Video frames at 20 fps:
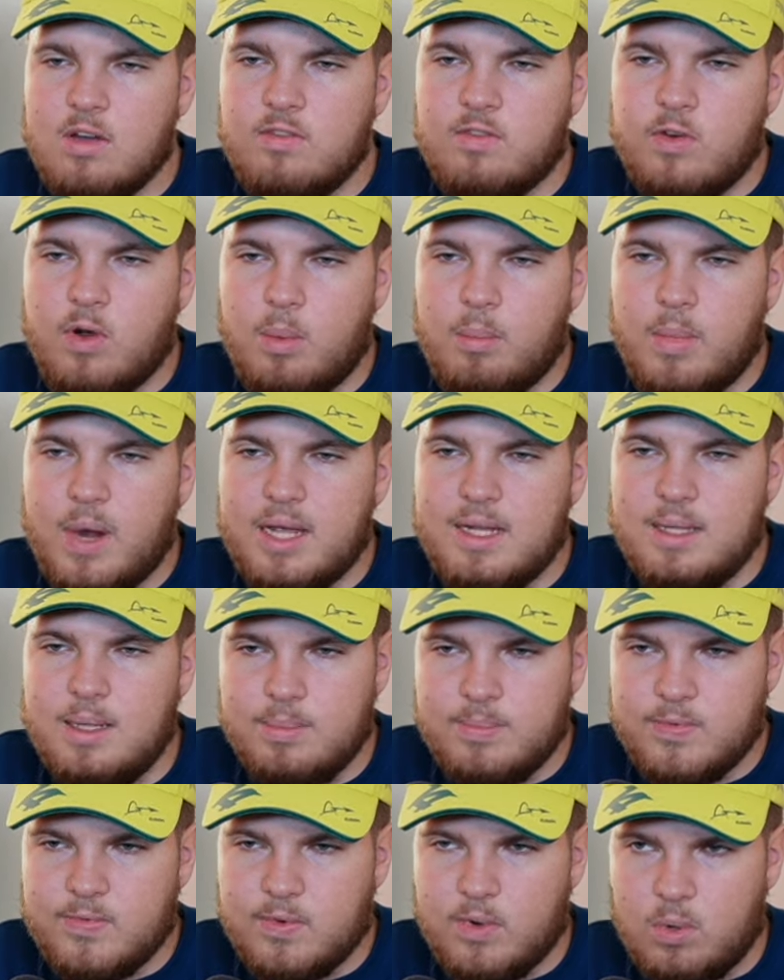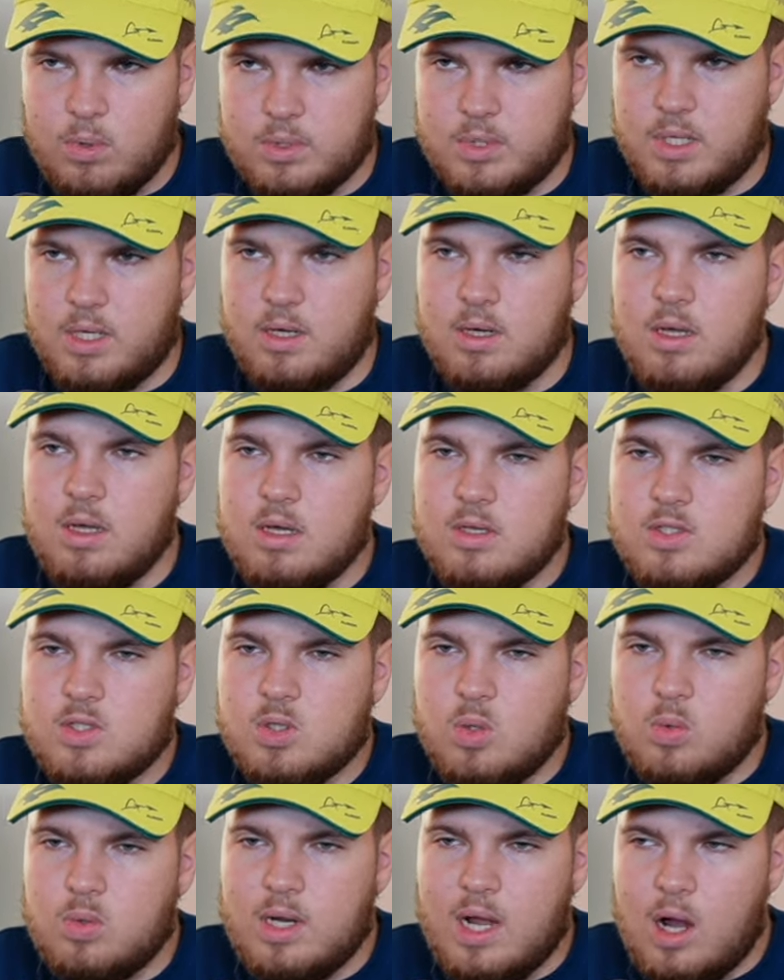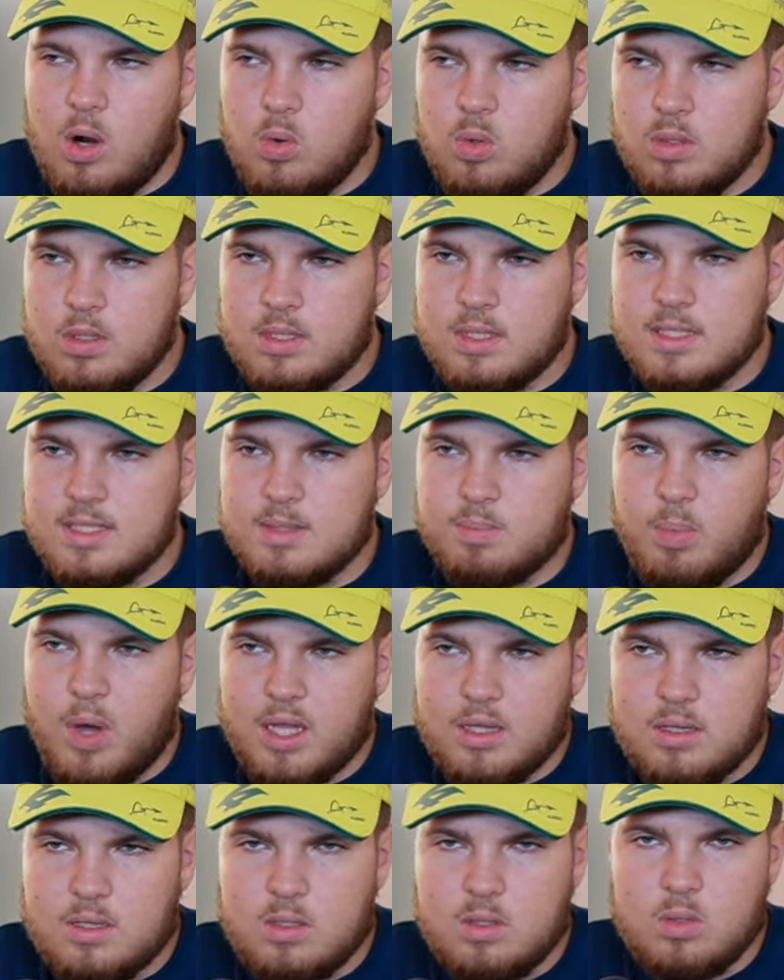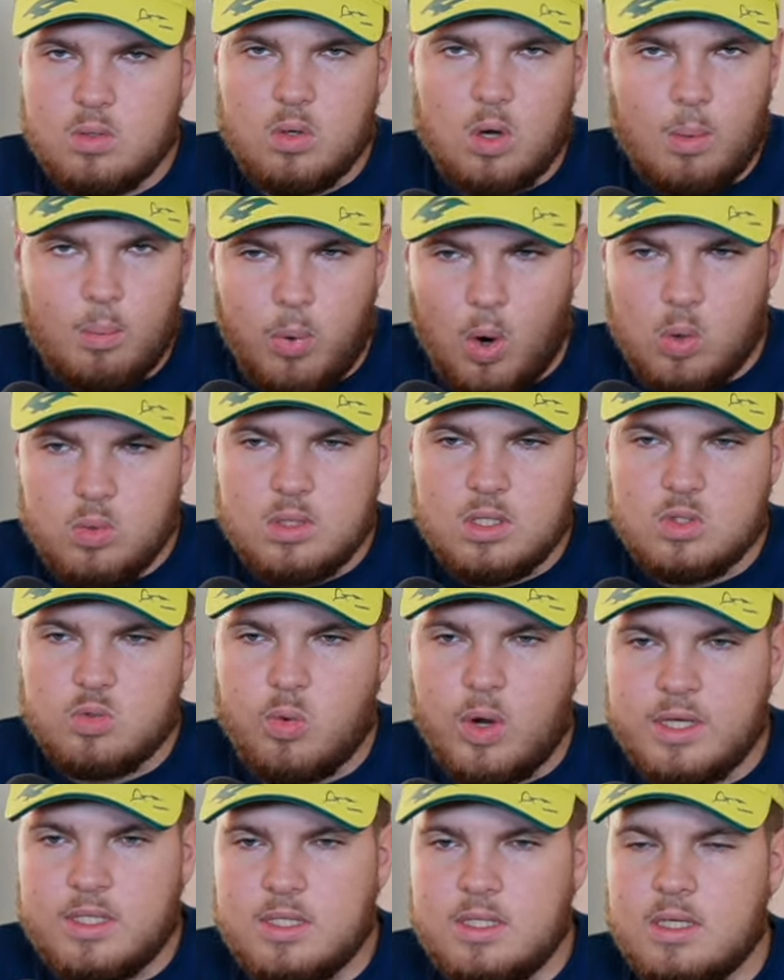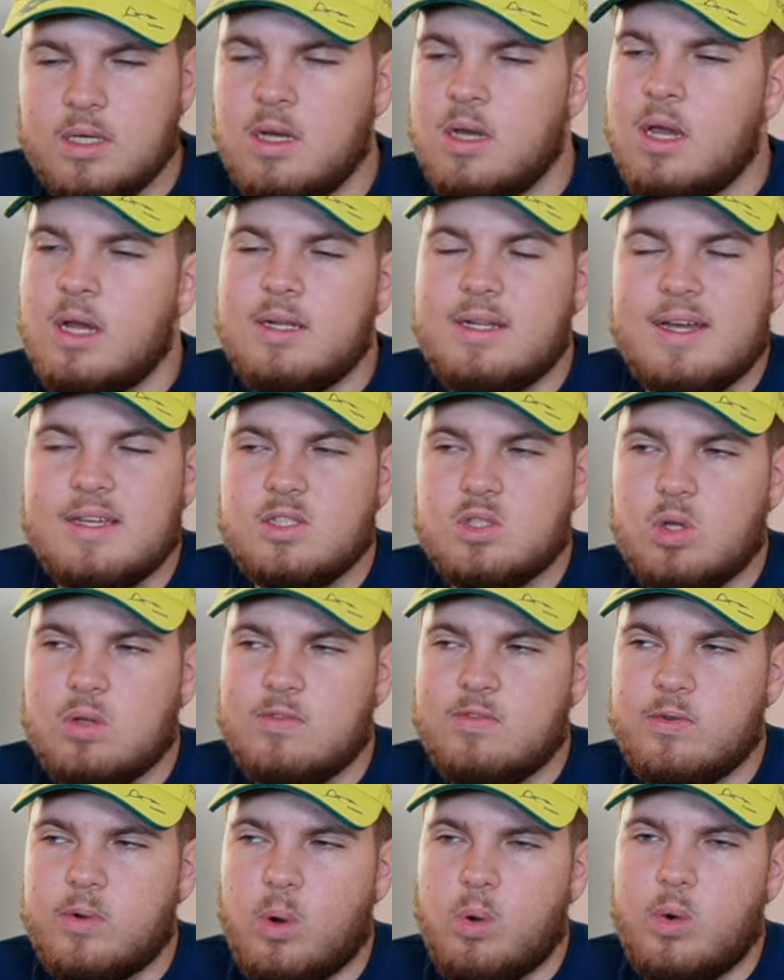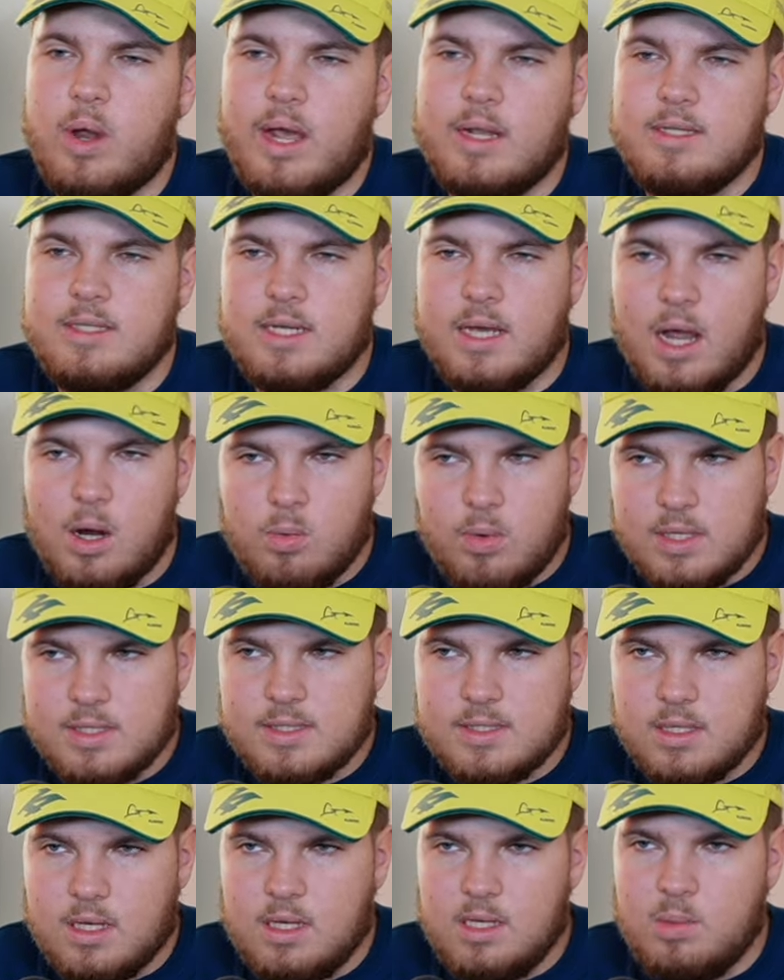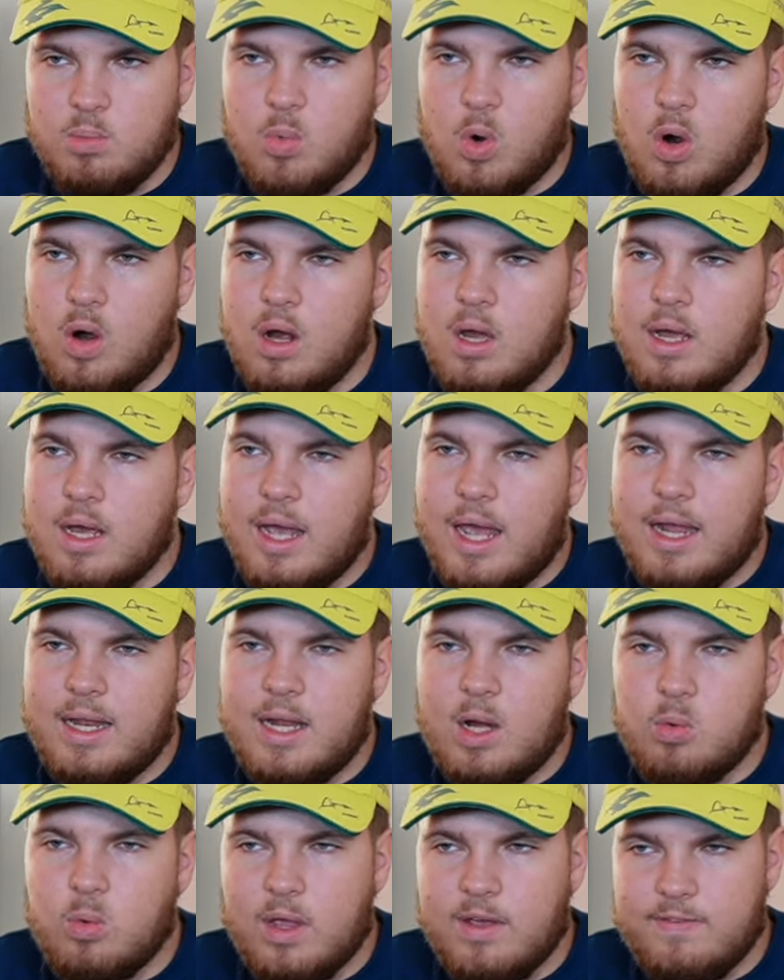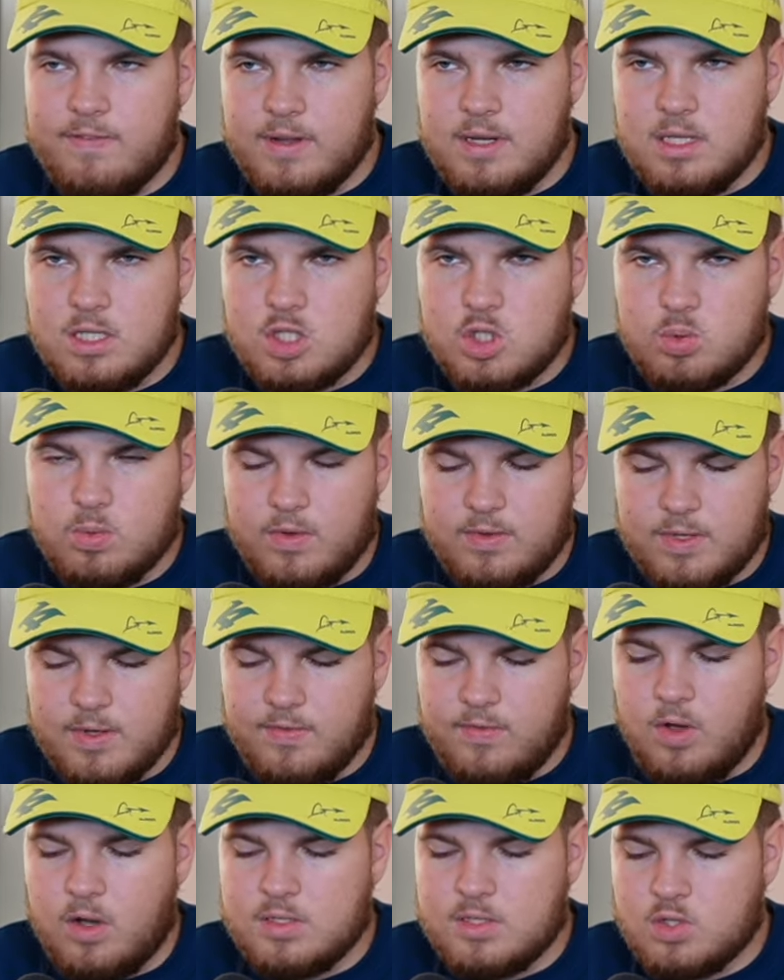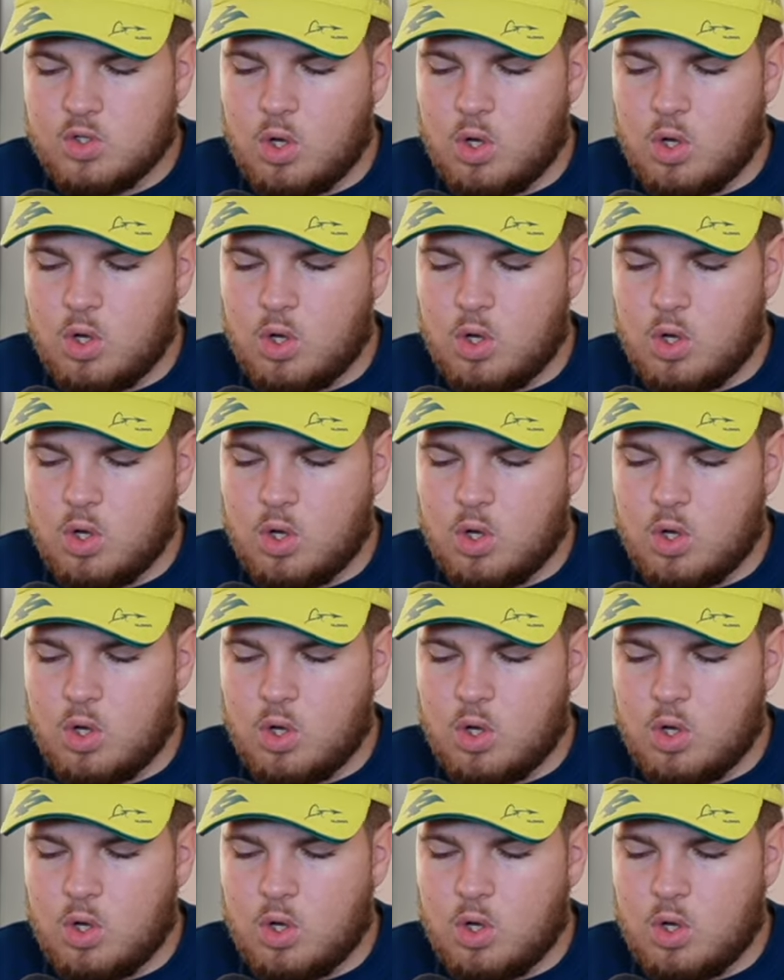from my lib folder. So now this button component right here does not throw any errors anymore, and now we are finished with the first